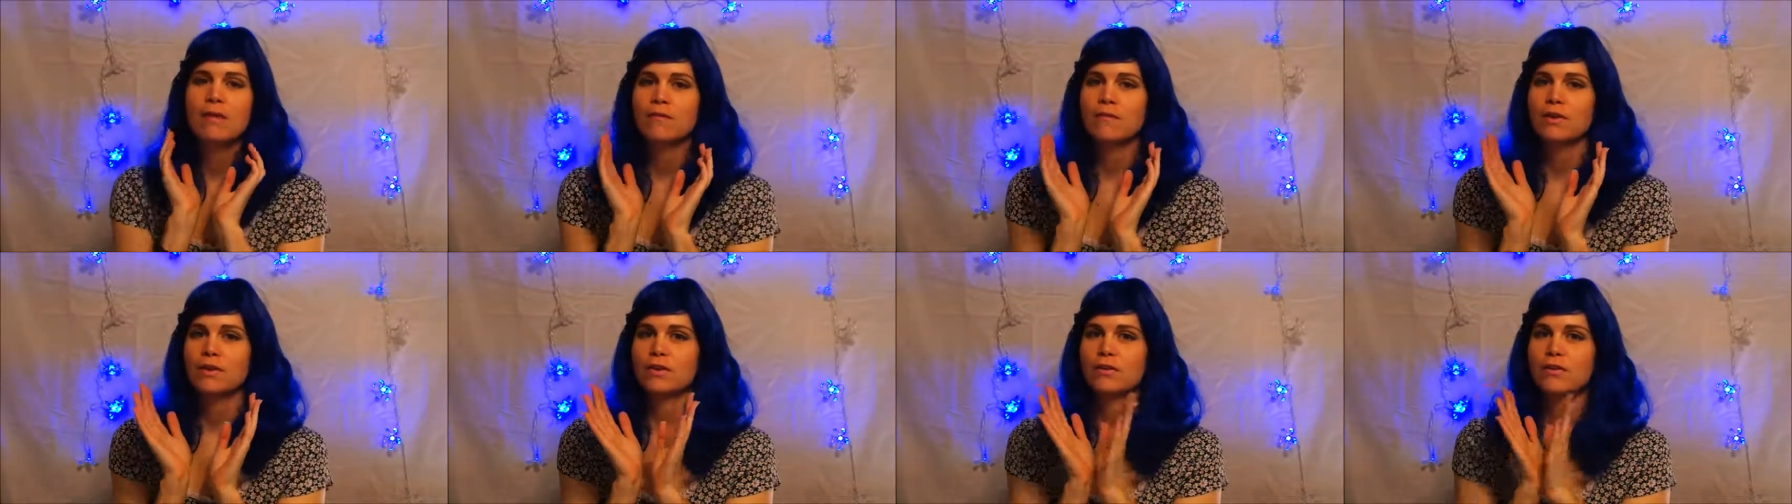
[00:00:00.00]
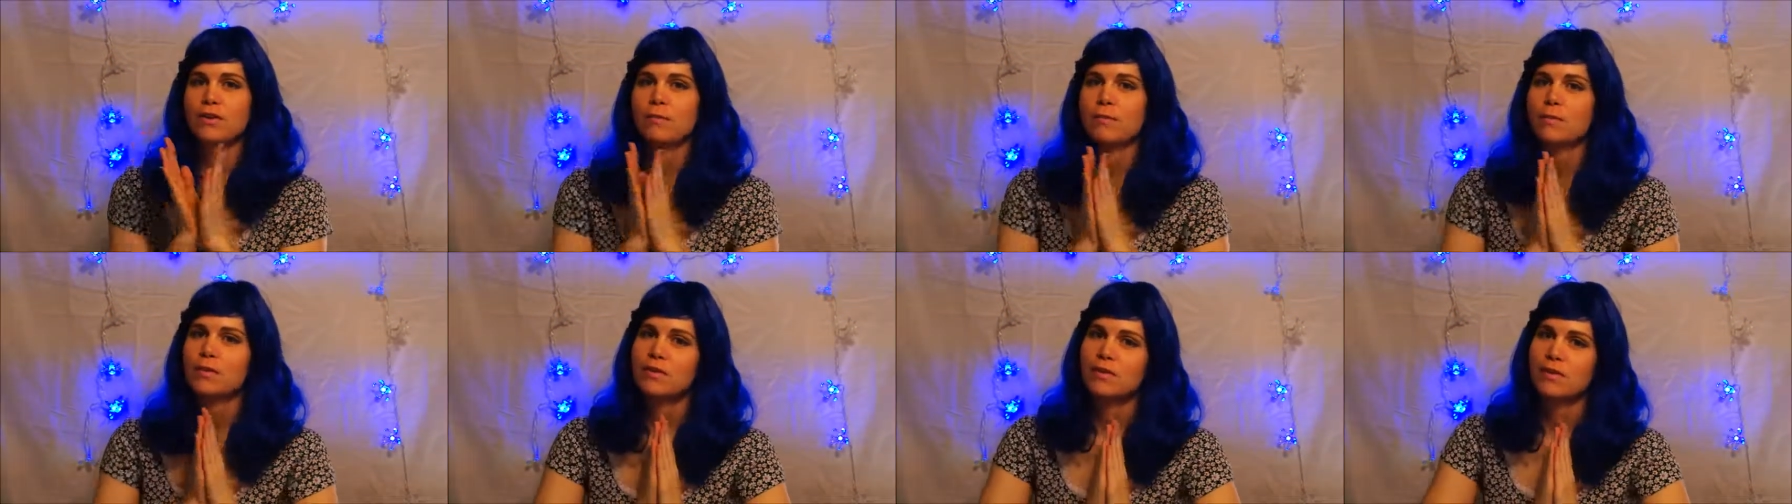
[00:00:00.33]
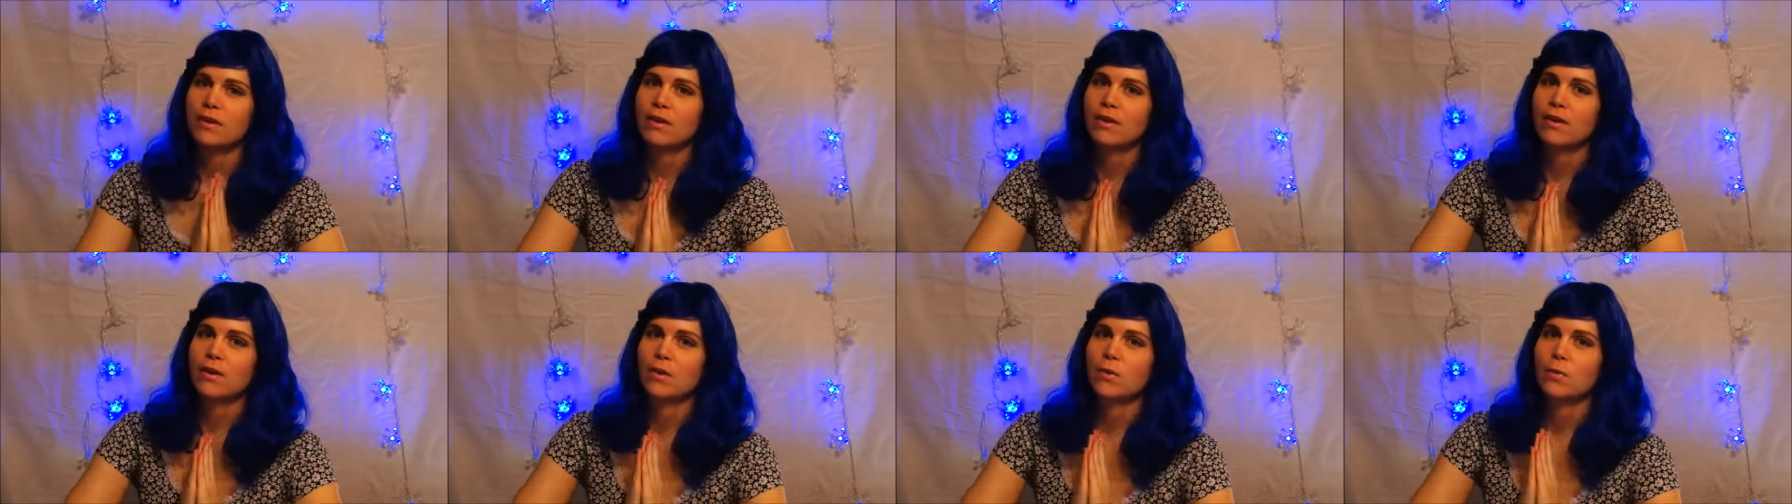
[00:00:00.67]
First, I'm going to
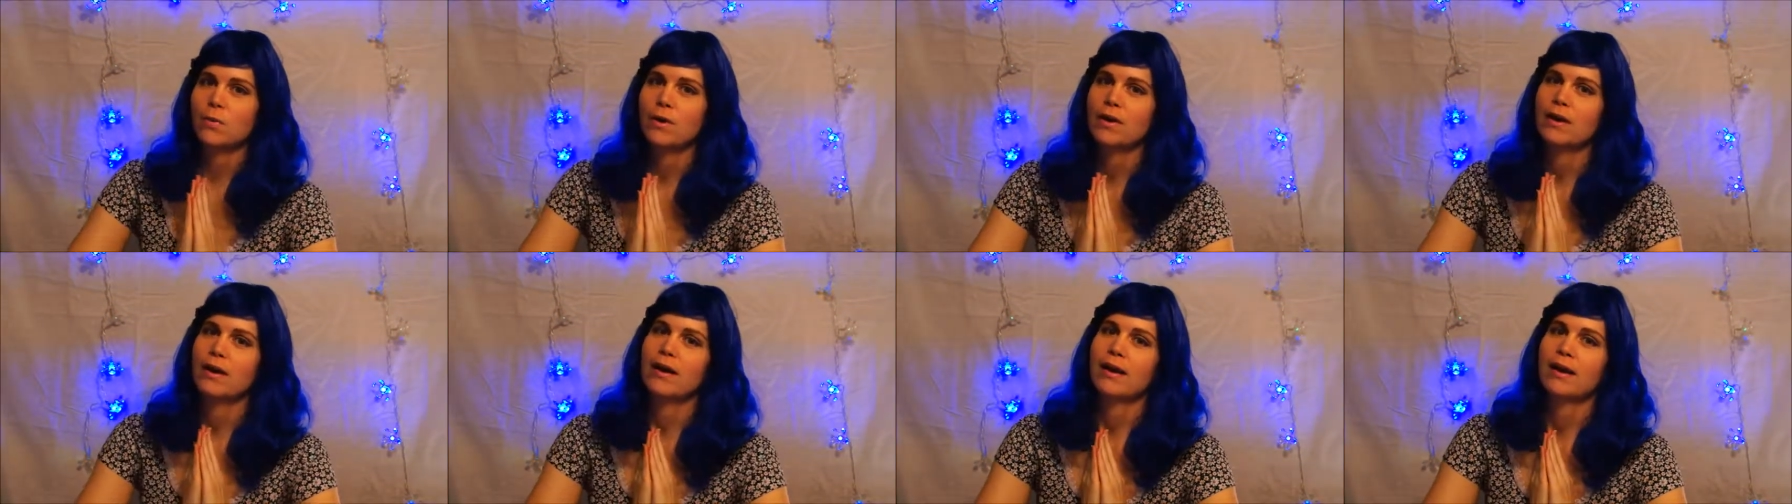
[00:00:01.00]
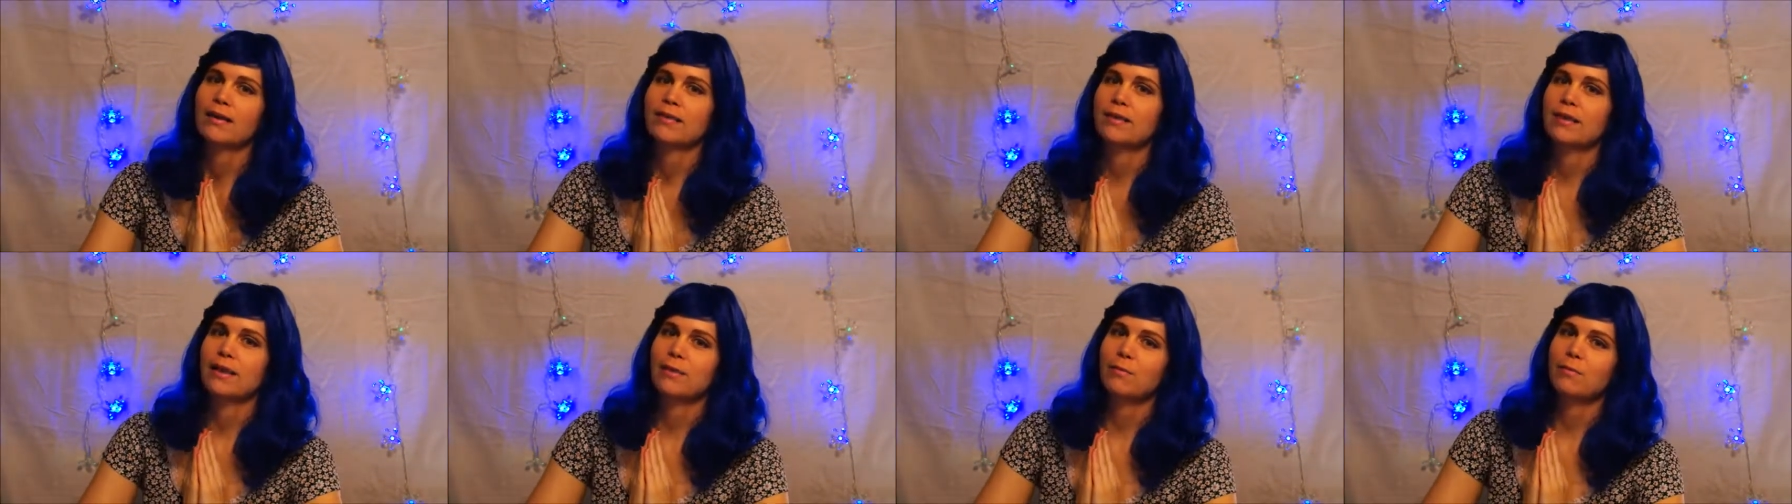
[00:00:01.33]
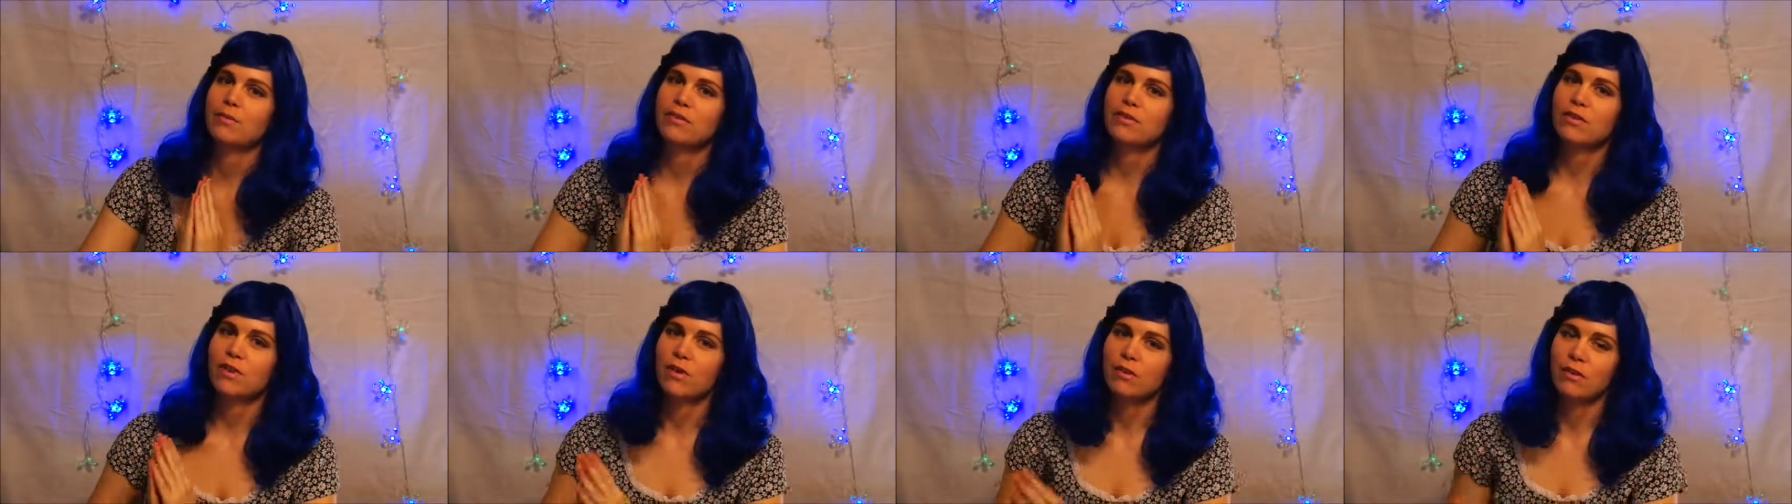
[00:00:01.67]
tell you where I got the name
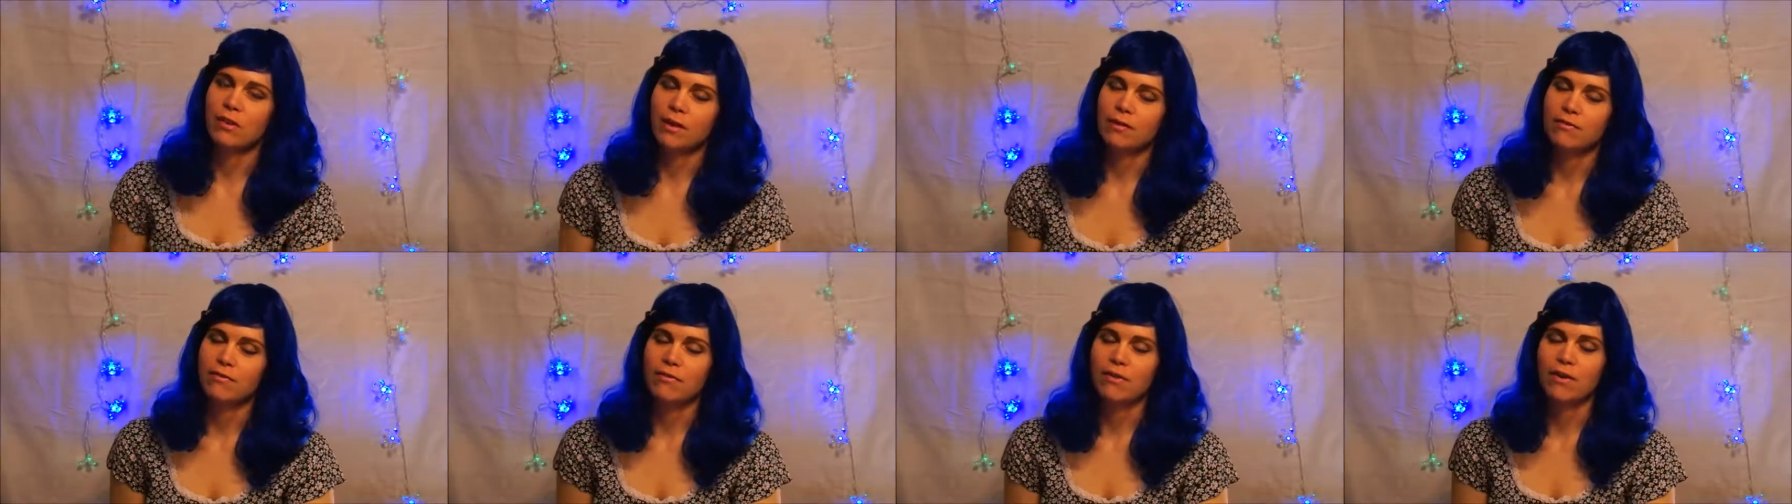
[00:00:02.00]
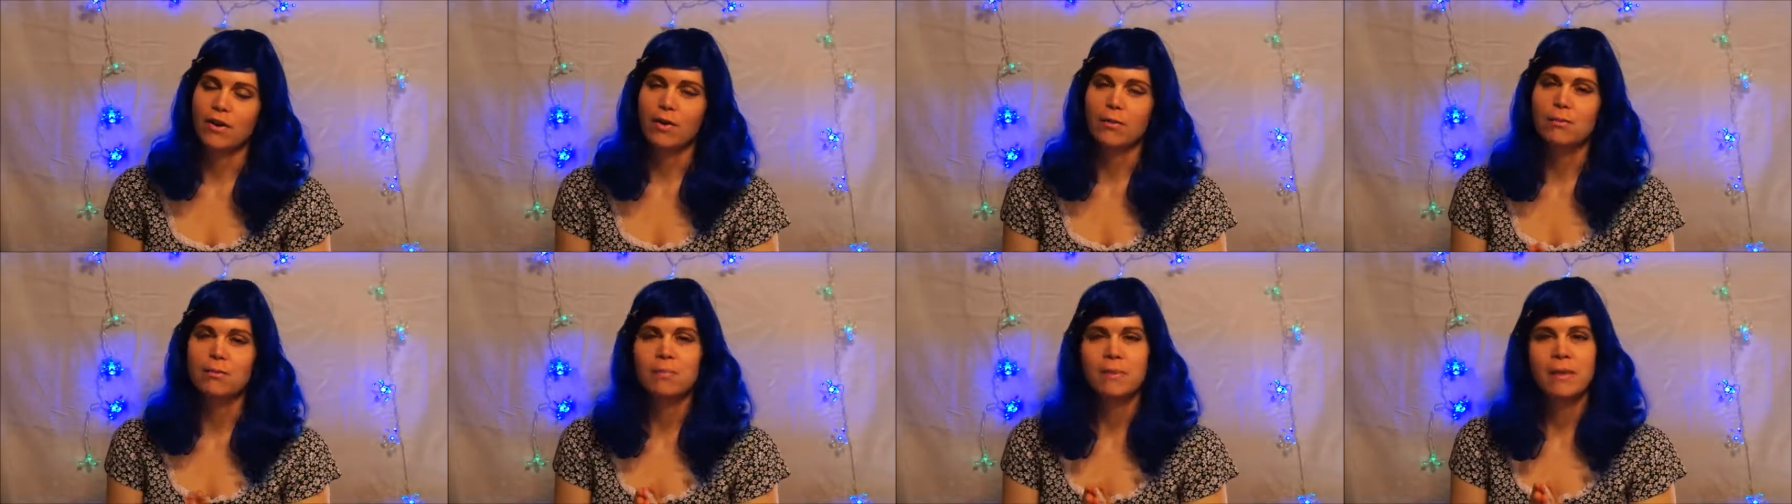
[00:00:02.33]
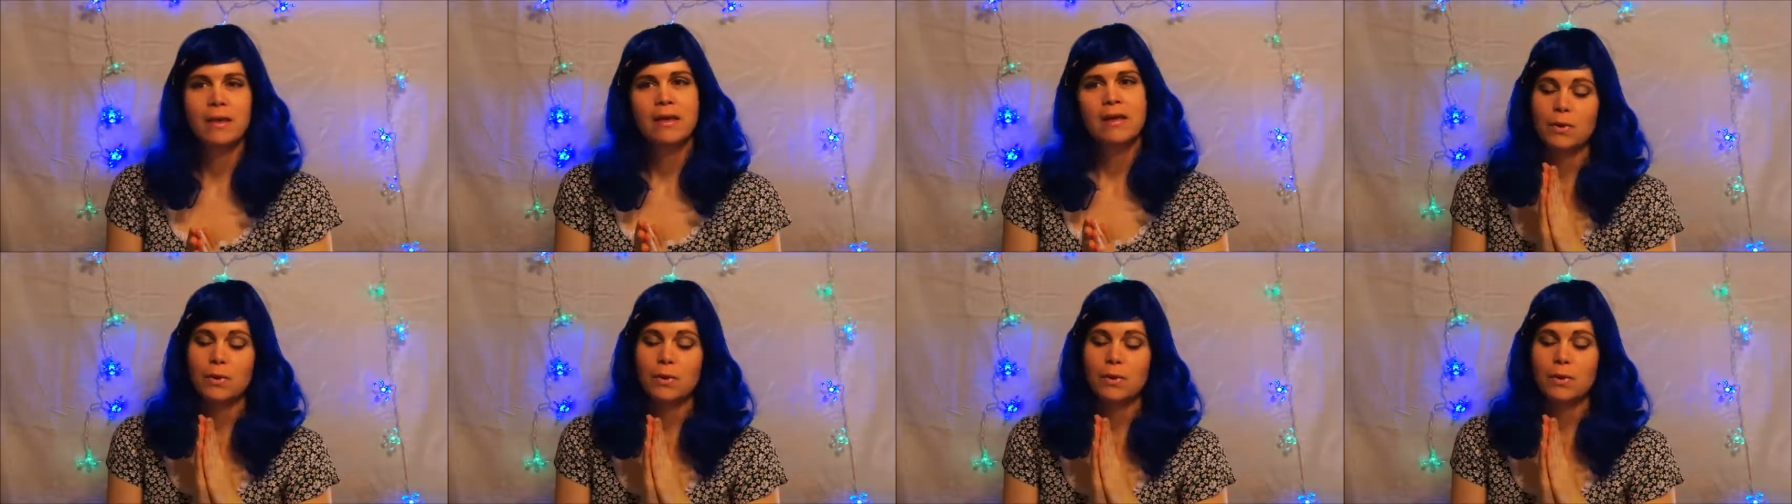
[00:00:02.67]
Starlight from.